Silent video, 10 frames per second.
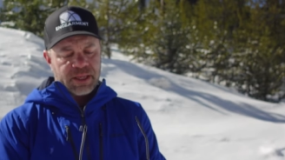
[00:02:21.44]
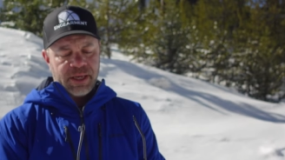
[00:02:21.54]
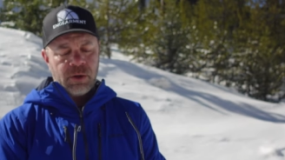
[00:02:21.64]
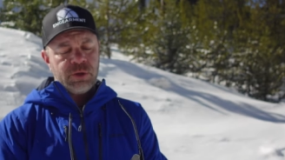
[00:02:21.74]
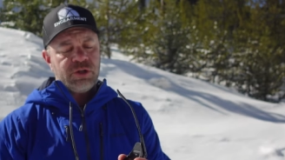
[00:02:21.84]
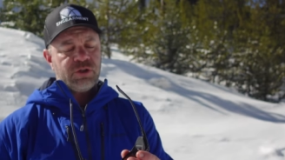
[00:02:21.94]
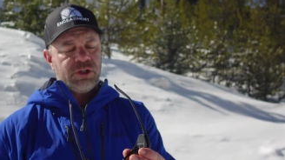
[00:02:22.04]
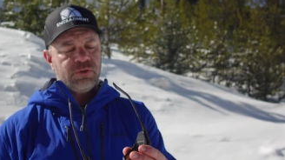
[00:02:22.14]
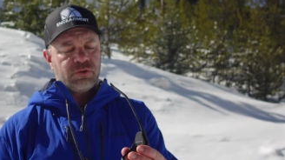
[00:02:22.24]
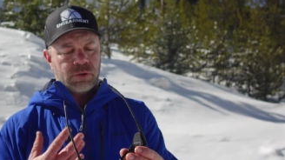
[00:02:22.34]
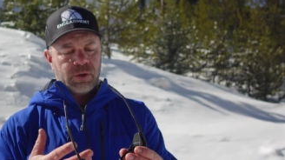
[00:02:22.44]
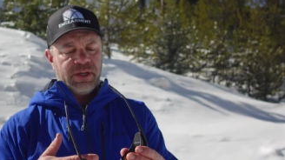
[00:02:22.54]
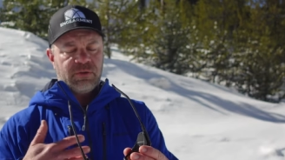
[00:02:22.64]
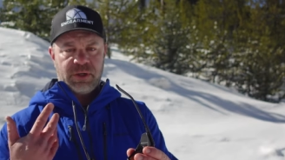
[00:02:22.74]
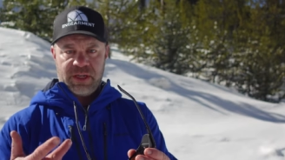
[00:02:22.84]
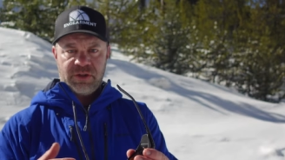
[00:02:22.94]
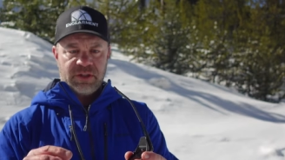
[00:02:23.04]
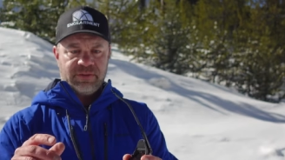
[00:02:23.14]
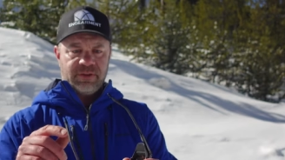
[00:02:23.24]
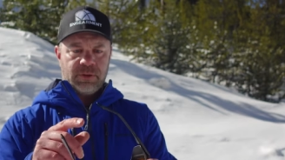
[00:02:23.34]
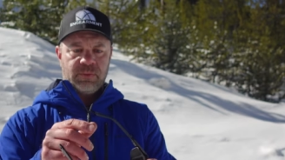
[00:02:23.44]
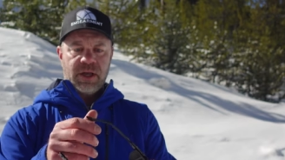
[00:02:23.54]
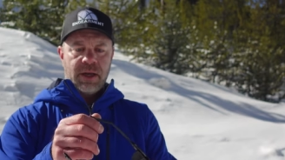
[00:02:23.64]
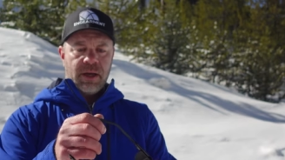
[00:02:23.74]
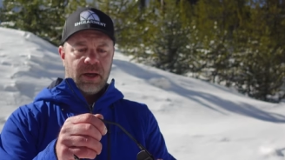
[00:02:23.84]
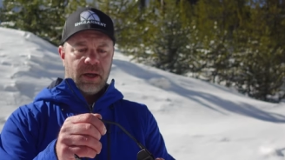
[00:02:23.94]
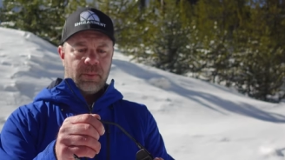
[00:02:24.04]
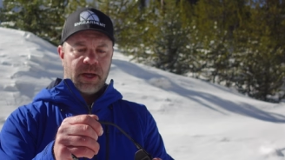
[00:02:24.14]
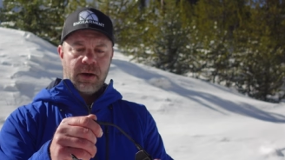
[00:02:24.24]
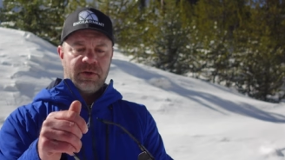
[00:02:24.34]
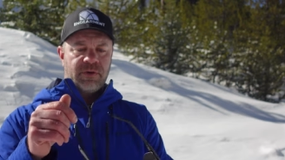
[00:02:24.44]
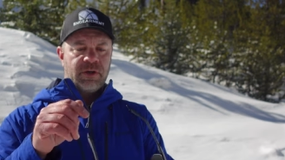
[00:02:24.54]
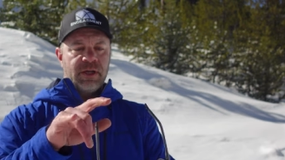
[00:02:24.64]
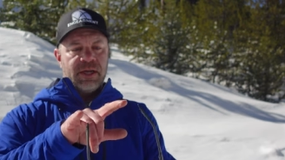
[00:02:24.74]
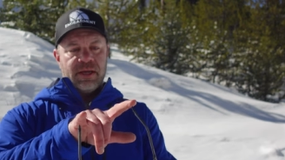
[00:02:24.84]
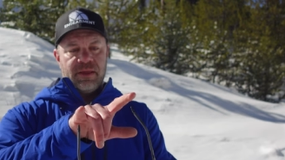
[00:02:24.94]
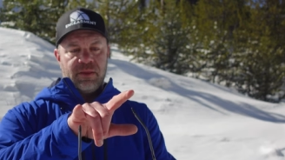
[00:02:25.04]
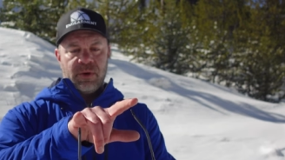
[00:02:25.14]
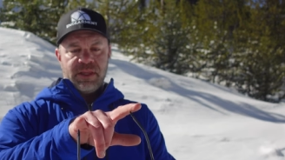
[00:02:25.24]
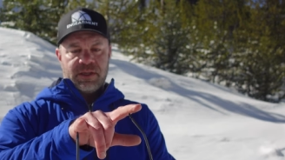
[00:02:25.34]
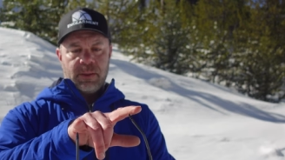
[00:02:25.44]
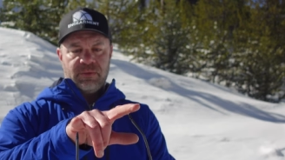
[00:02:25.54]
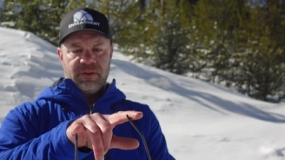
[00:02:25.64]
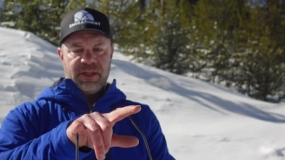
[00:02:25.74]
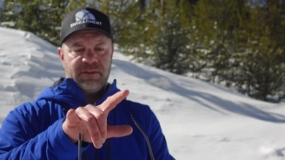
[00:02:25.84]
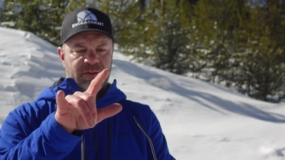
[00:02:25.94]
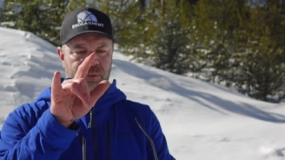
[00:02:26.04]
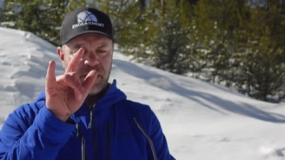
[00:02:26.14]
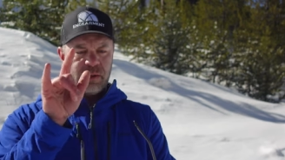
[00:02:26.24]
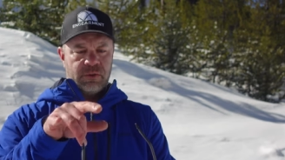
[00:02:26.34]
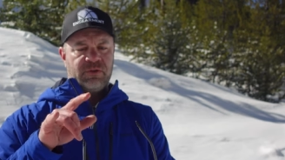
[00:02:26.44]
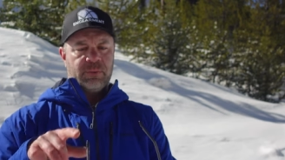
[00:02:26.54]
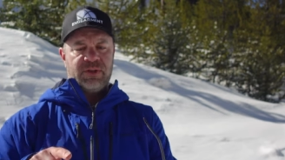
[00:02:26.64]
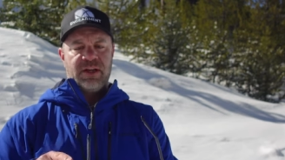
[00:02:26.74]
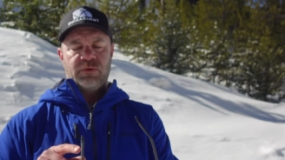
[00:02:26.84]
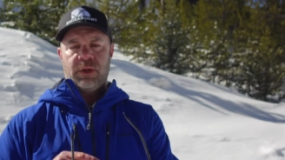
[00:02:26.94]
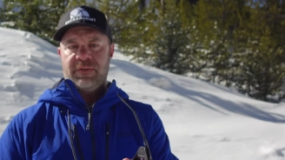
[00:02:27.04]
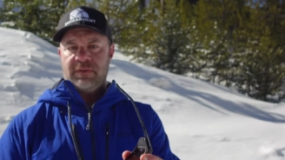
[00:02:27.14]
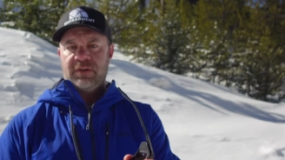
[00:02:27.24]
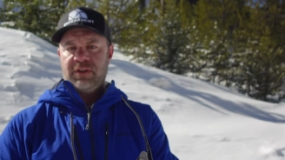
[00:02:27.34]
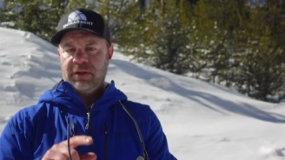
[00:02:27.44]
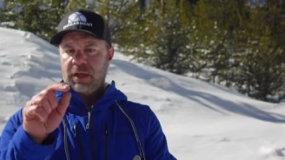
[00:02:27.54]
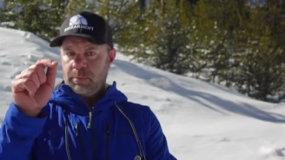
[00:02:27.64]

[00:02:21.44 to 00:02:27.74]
I don't usually use croquis or retention systems. However, the one that comes with this is probably the most substantial one I've ever seen.